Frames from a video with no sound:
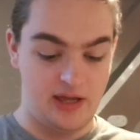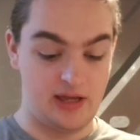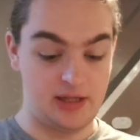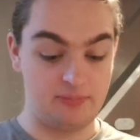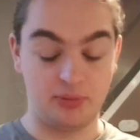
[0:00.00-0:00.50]

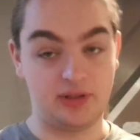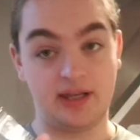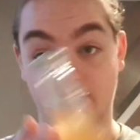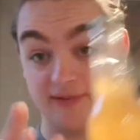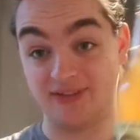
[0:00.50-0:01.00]
But
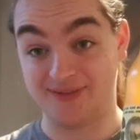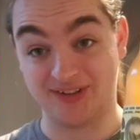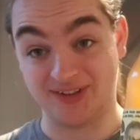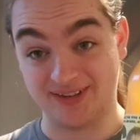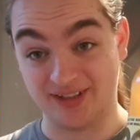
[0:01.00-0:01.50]
yeah, I've never
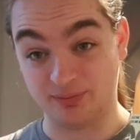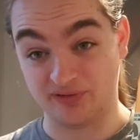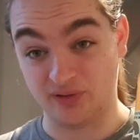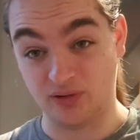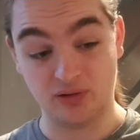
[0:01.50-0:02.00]
seen this
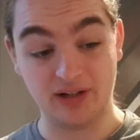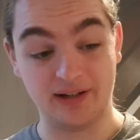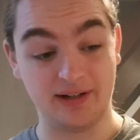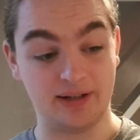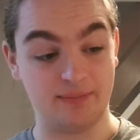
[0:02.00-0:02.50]
before.
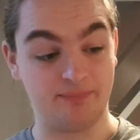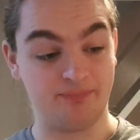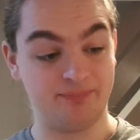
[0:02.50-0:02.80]
And